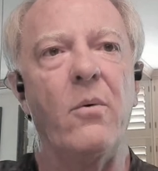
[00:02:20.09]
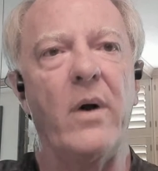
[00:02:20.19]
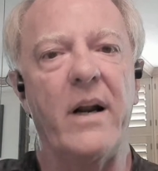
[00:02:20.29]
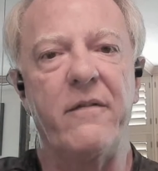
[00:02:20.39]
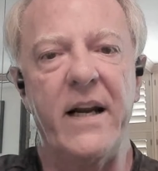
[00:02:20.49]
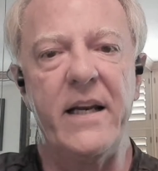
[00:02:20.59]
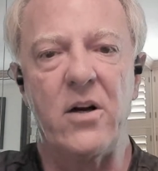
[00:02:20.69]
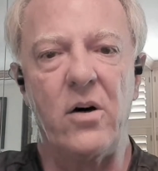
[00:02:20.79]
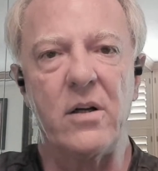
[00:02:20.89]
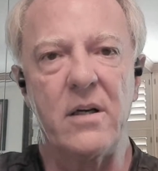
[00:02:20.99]
When I finally
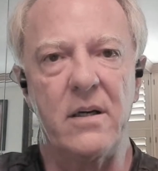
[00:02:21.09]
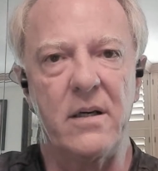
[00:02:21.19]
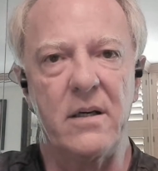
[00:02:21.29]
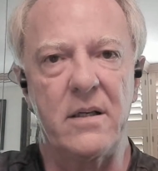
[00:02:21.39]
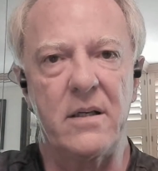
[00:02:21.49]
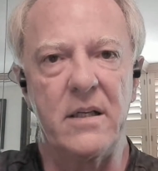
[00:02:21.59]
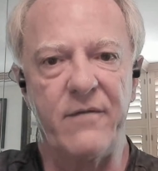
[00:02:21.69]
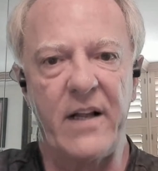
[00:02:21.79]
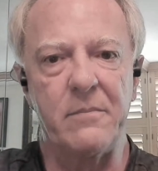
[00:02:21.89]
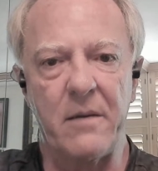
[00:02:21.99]
got
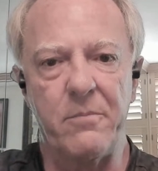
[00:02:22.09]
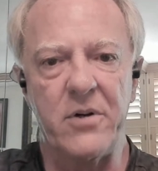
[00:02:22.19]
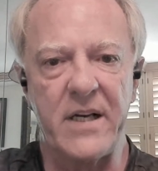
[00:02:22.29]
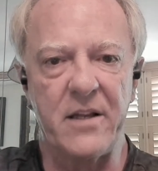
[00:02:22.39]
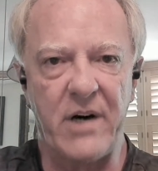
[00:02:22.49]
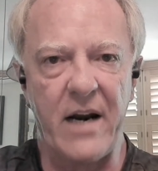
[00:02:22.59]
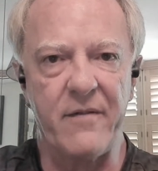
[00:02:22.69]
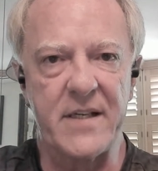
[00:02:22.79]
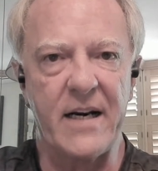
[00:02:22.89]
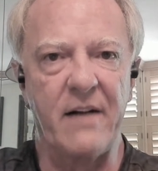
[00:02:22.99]
to putting the
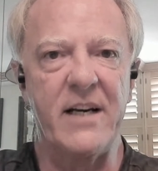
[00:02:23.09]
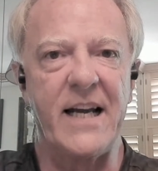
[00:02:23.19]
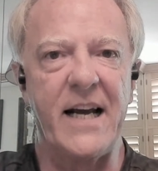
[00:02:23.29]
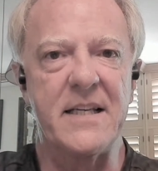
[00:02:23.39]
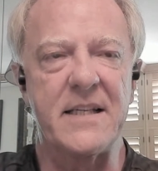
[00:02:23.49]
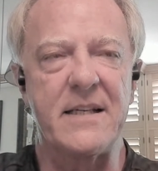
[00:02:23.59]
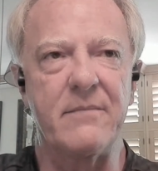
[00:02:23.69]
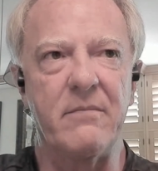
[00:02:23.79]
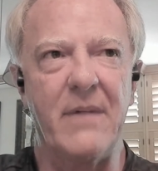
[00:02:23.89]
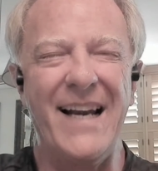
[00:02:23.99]
drivers in, I realised
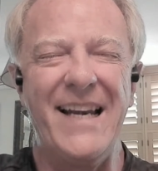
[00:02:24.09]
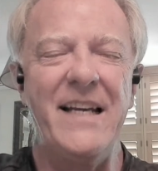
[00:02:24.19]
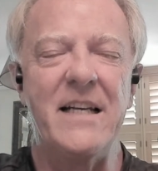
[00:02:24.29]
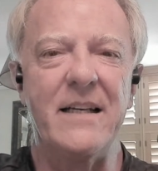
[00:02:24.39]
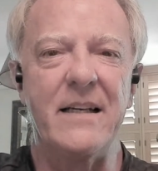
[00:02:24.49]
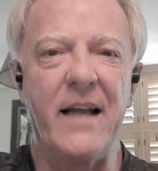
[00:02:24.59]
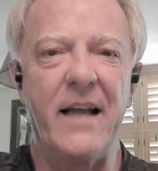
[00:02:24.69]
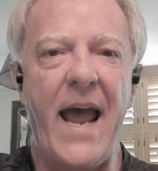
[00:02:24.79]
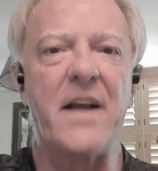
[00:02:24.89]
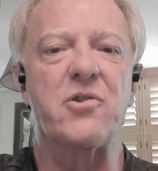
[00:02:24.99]
I needed
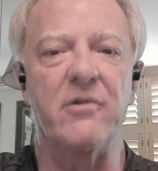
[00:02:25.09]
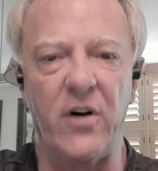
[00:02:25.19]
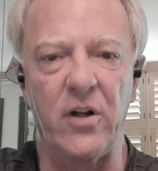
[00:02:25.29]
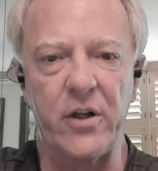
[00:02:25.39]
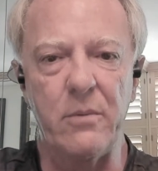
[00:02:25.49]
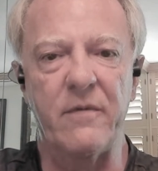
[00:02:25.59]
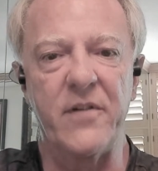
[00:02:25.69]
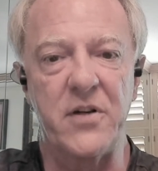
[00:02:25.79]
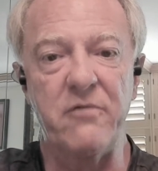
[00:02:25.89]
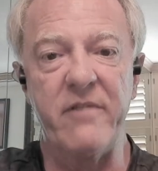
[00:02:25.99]
extra volume
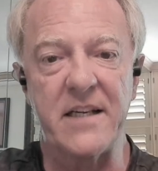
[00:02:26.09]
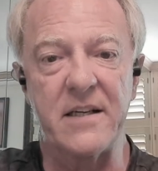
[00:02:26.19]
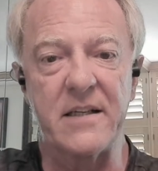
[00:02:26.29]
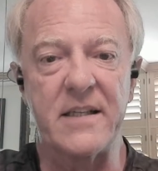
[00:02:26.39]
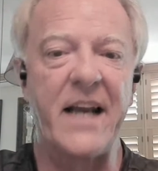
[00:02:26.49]
for 2 reasons.